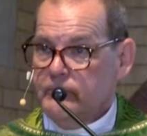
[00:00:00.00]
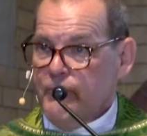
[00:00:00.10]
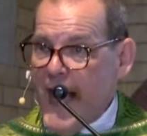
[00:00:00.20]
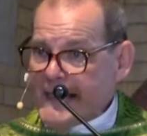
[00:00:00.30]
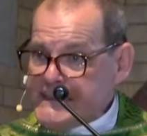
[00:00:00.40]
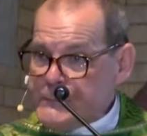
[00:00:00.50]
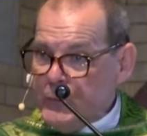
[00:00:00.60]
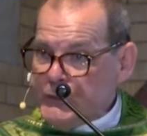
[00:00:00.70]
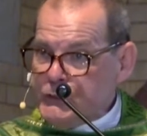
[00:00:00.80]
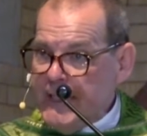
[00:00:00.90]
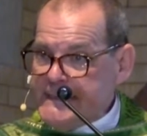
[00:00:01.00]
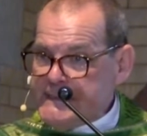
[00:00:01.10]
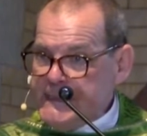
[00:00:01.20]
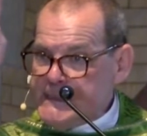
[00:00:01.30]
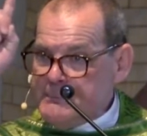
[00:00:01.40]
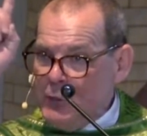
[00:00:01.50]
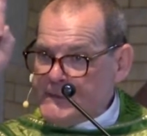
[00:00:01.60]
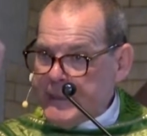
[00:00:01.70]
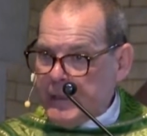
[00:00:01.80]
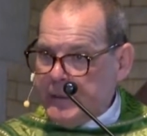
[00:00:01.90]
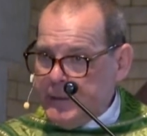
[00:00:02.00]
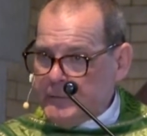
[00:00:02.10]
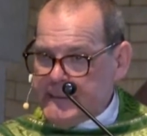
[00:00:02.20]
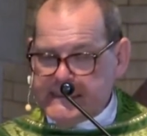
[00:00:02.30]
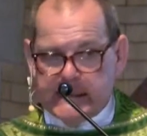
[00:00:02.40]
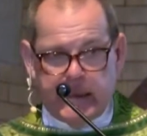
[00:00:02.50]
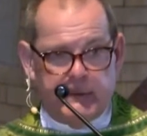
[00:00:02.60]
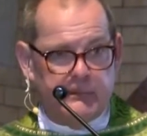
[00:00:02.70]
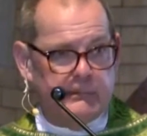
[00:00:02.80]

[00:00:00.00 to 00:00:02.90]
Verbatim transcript: That's where Christ is most clearly seen.